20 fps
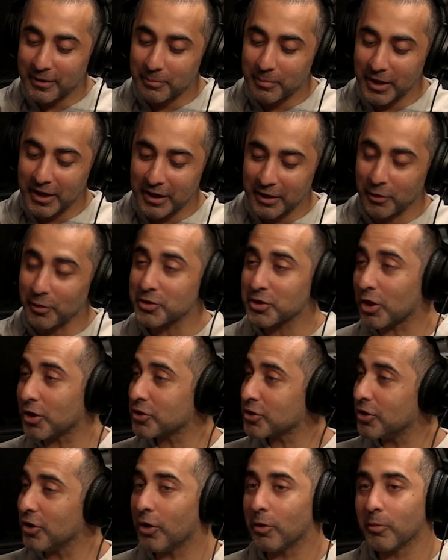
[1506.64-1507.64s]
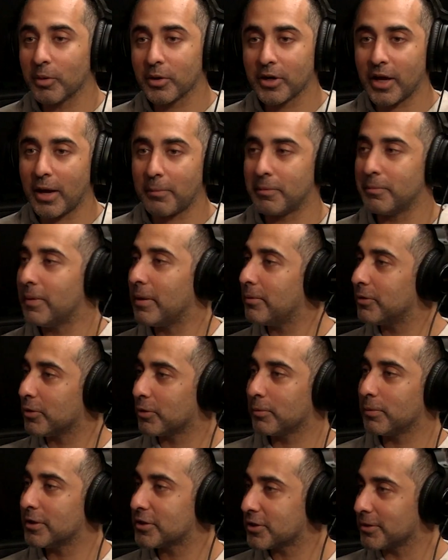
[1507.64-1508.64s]
it's hard to know what would happen. Maybe there
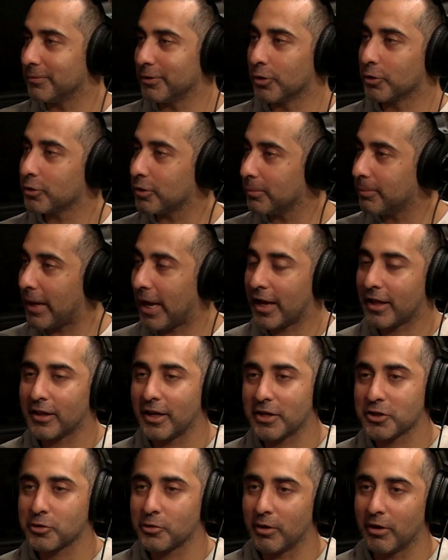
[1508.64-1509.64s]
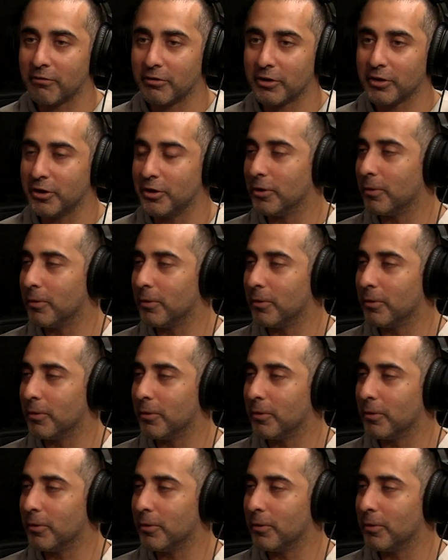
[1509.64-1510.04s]
would have been some local backlash or whatever,